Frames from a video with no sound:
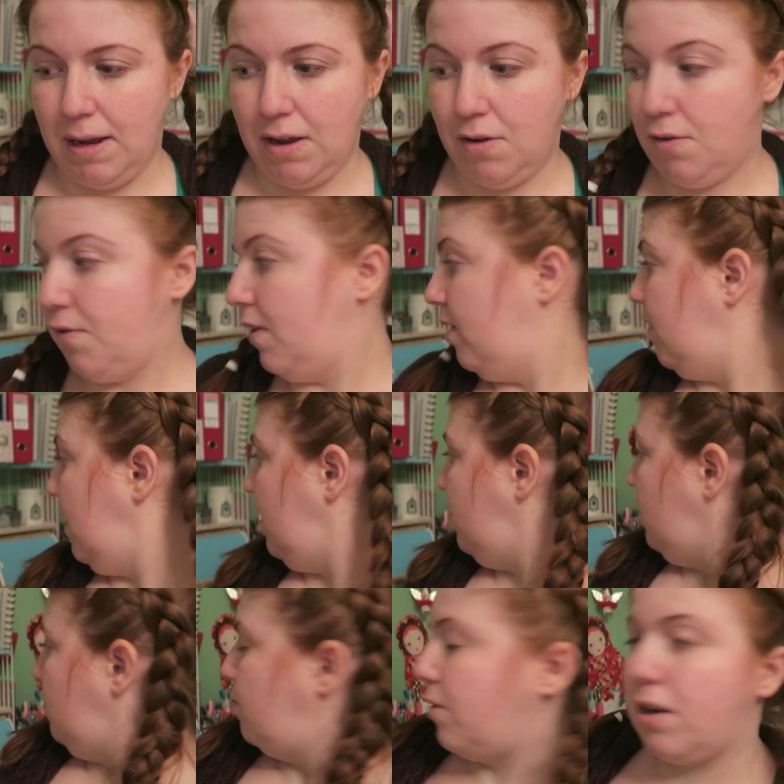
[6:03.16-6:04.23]
my office, I
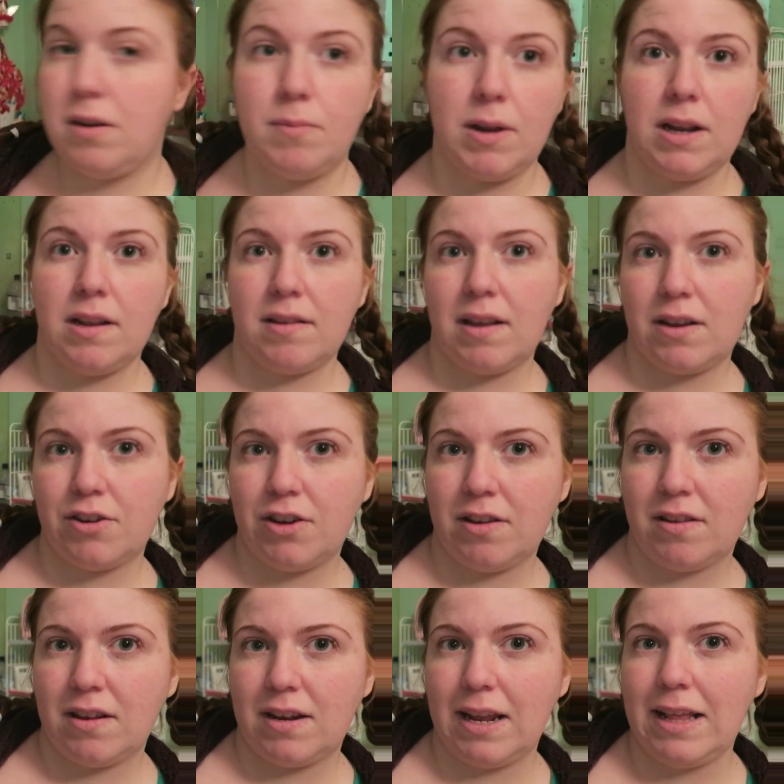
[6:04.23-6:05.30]
just put it while it's actually
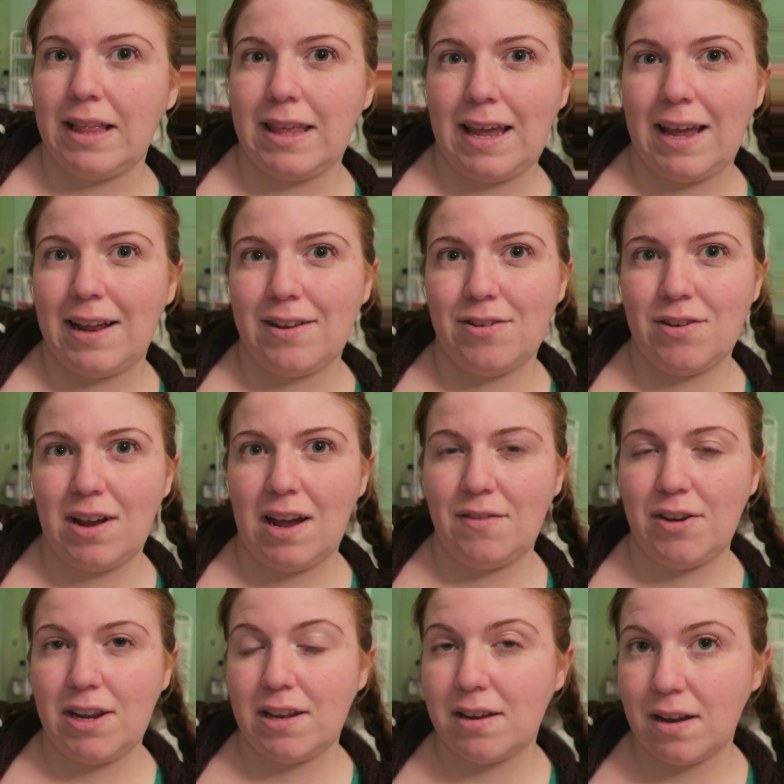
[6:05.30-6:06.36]
sitting there. Do you know, I have
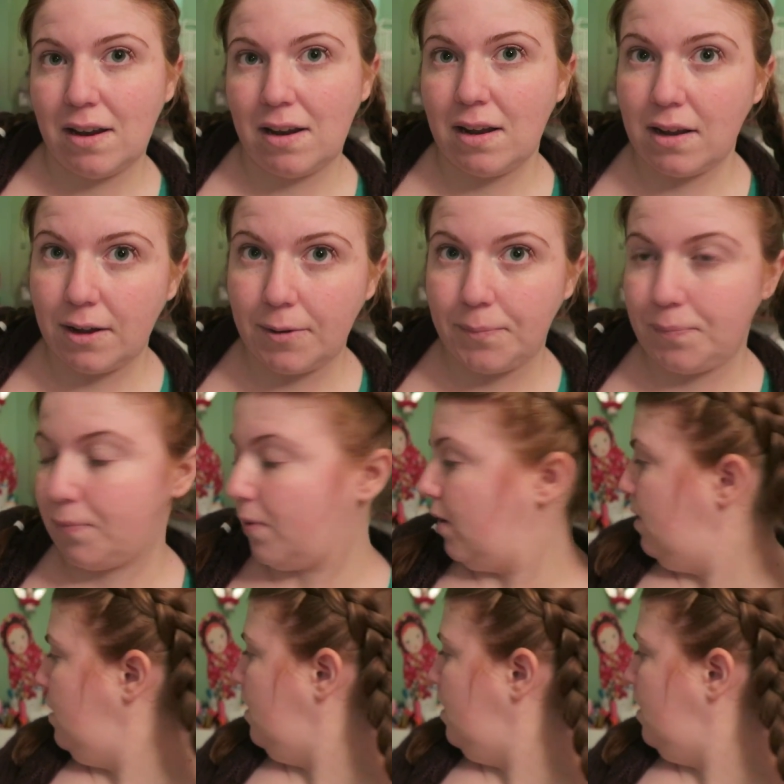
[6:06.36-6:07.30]
a little um,